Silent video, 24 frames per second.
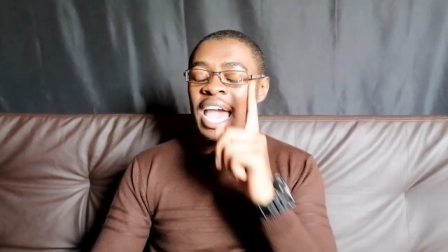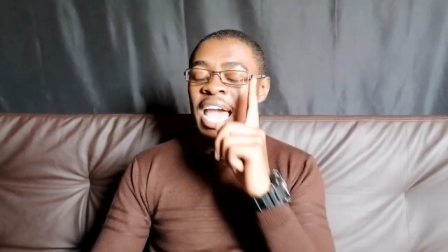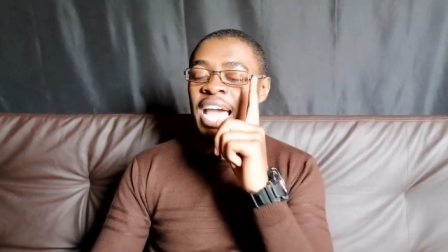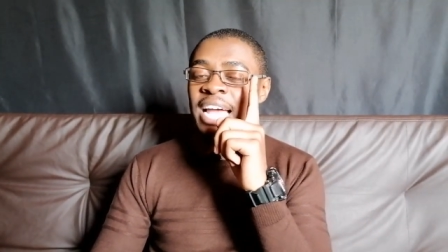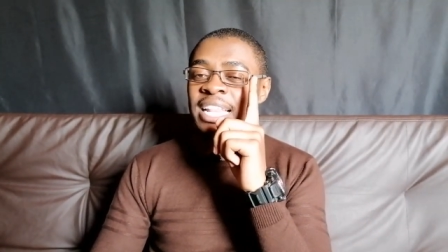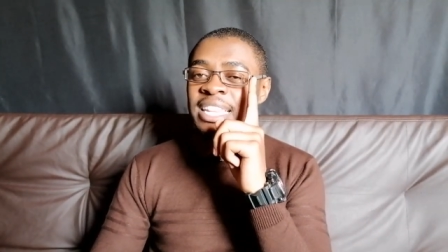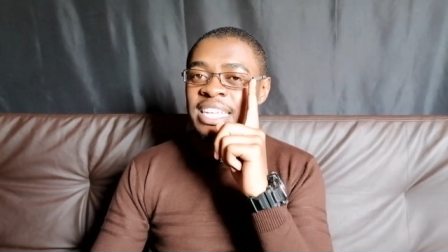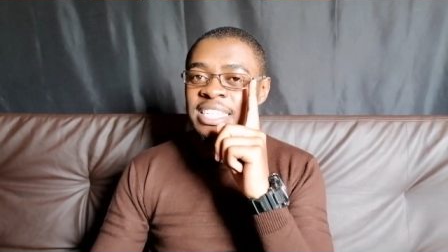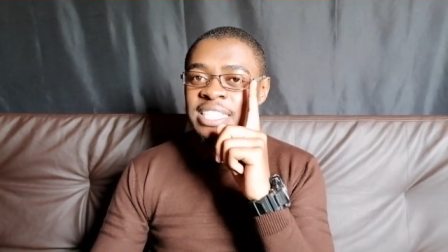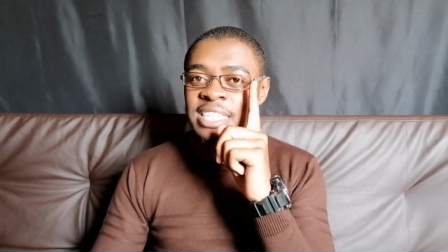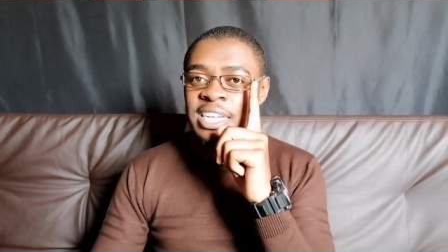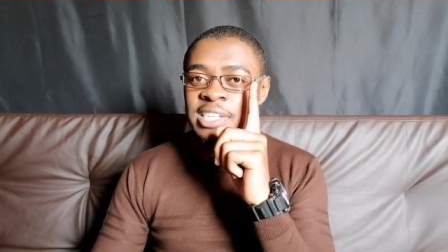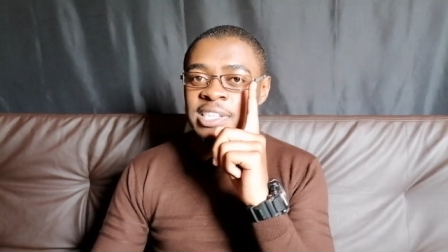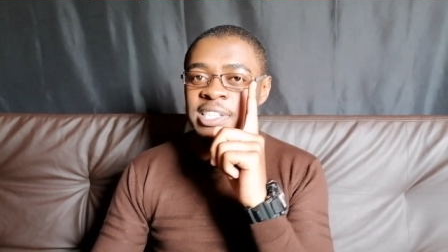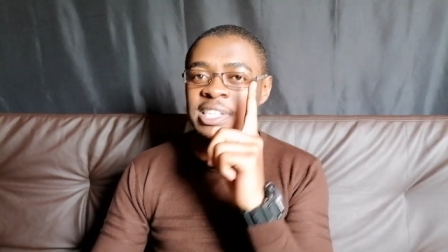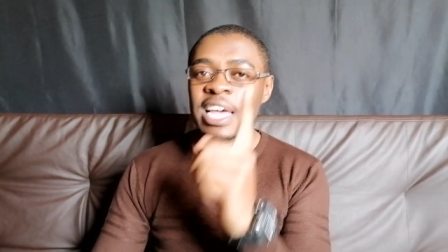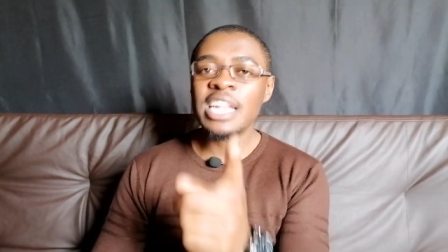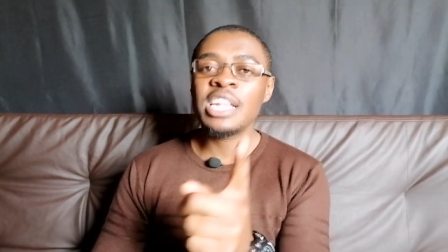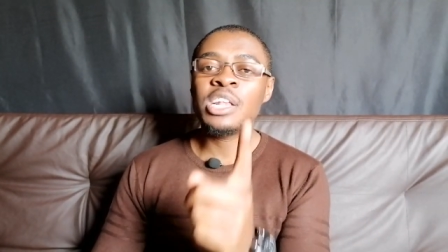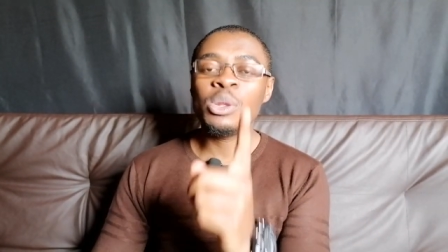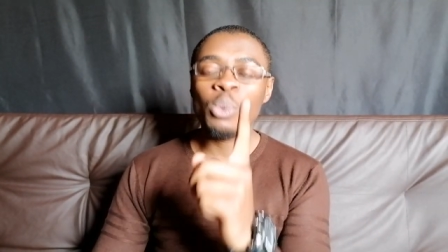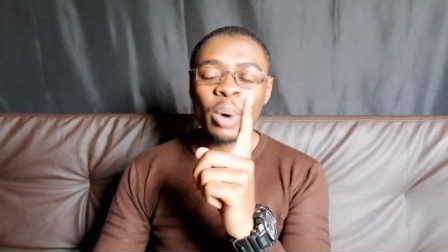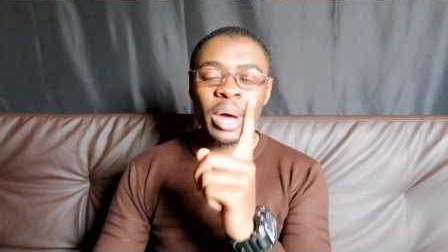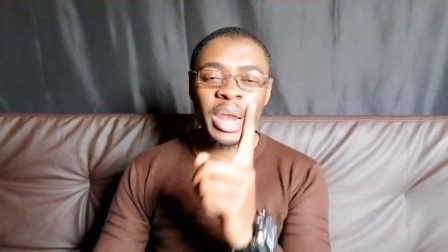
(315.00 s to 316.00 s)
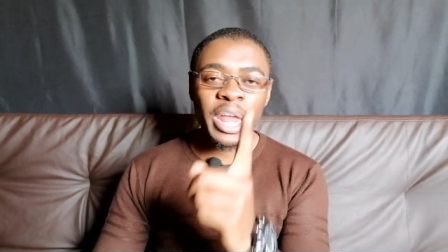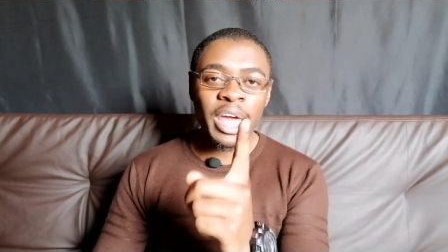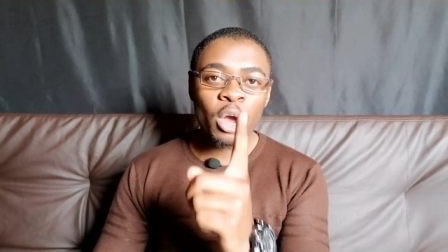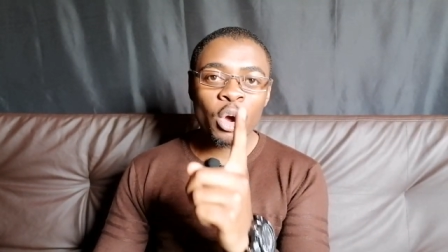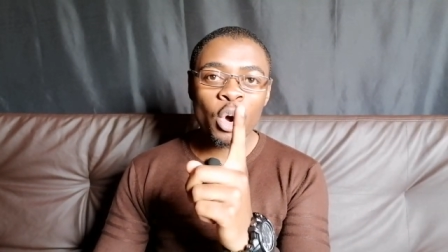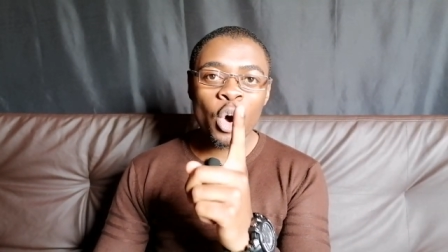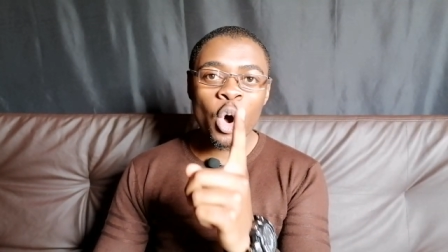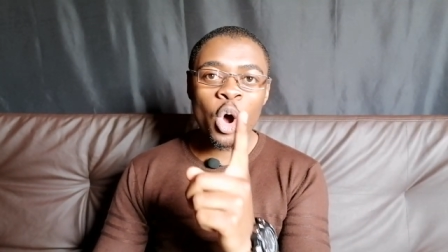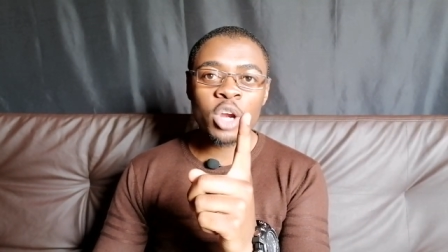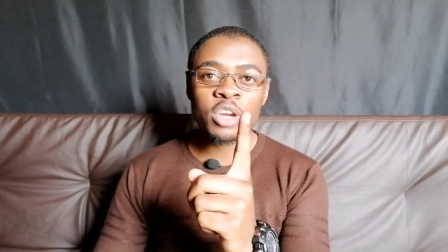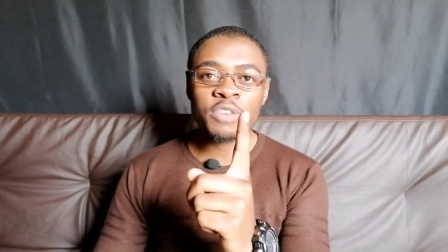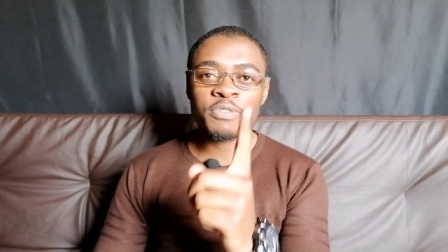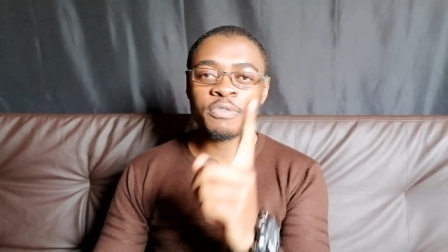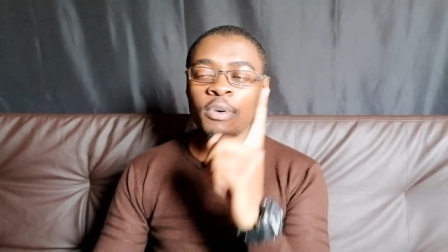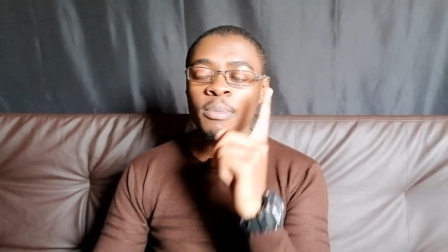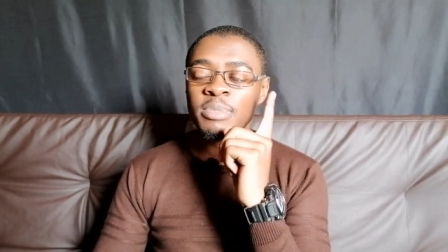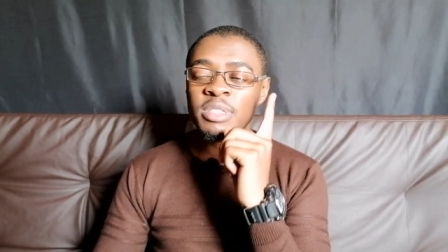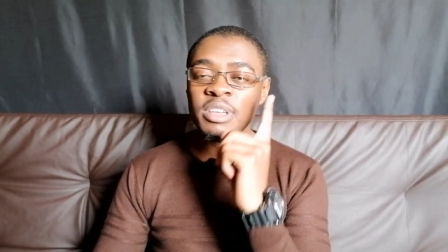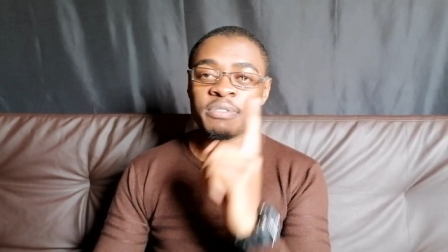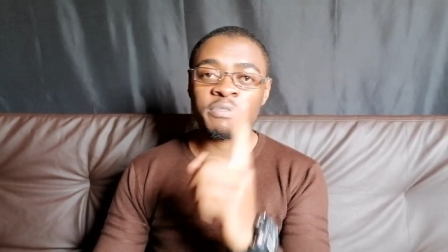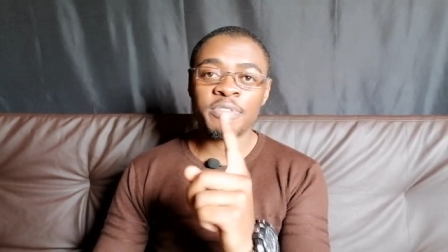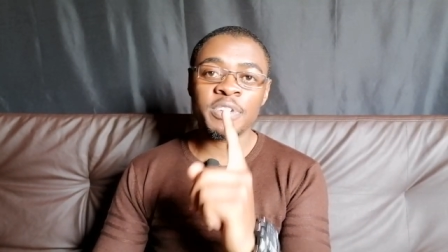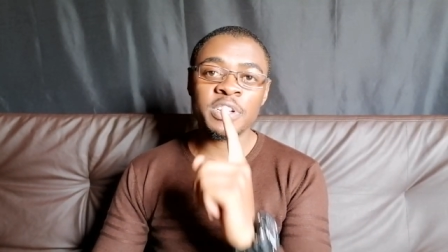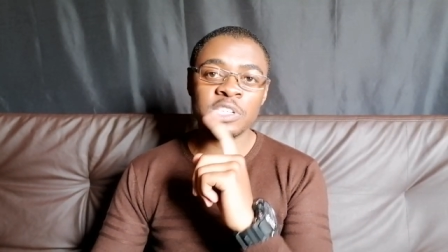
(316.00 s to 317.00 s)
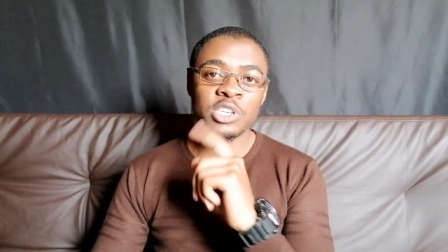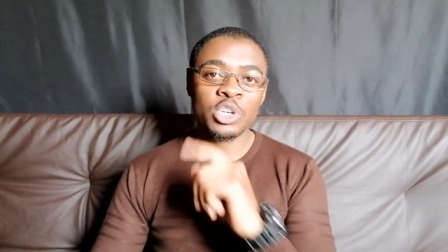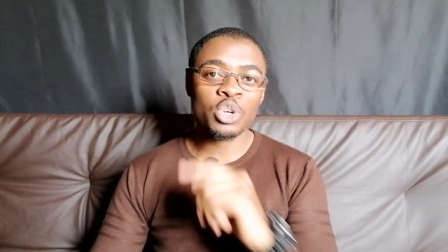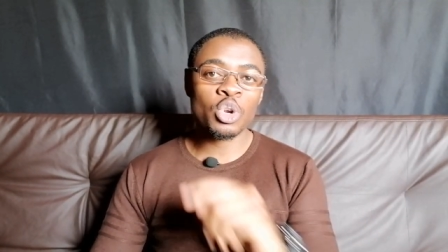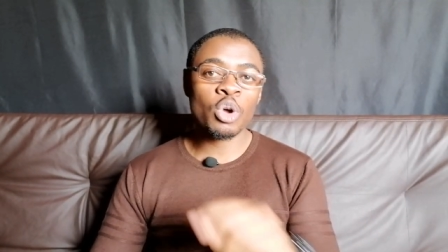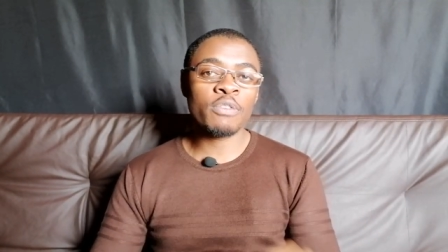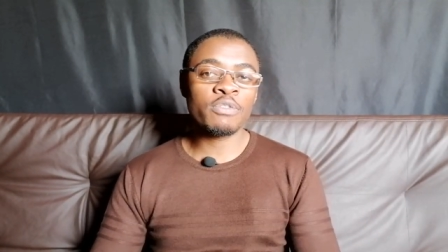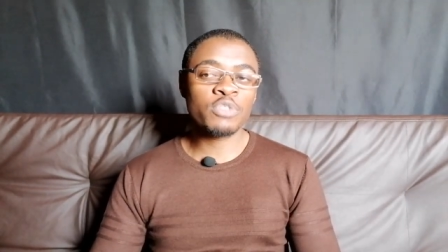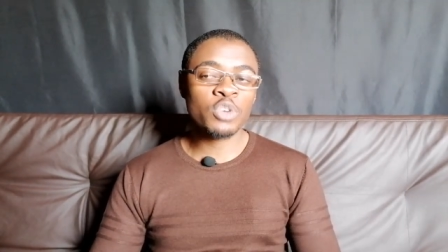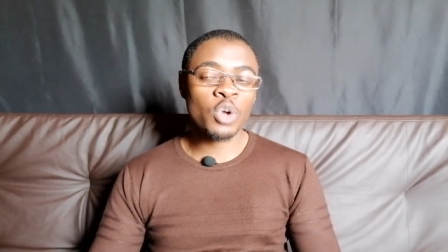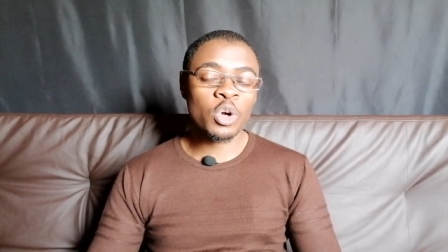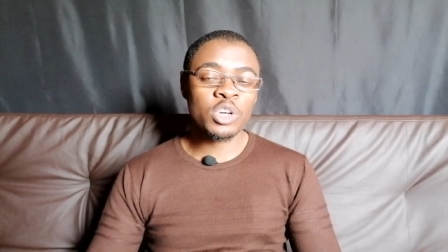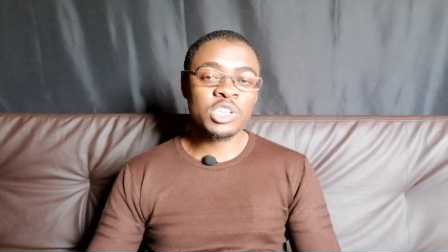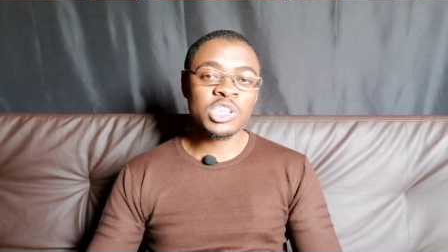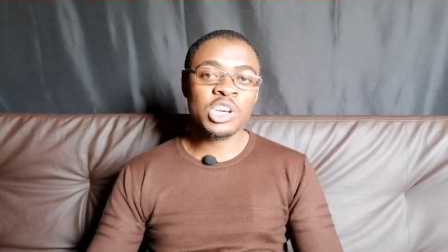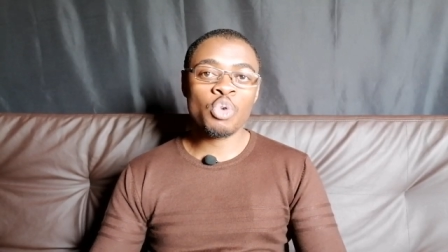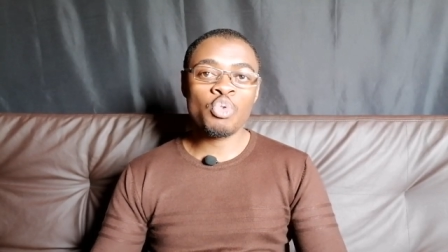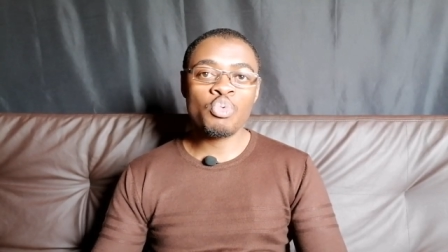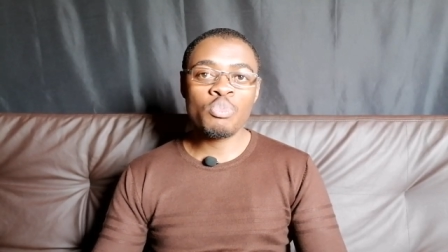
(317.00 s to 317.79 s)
And that's exactly what I got from the visit of Dr.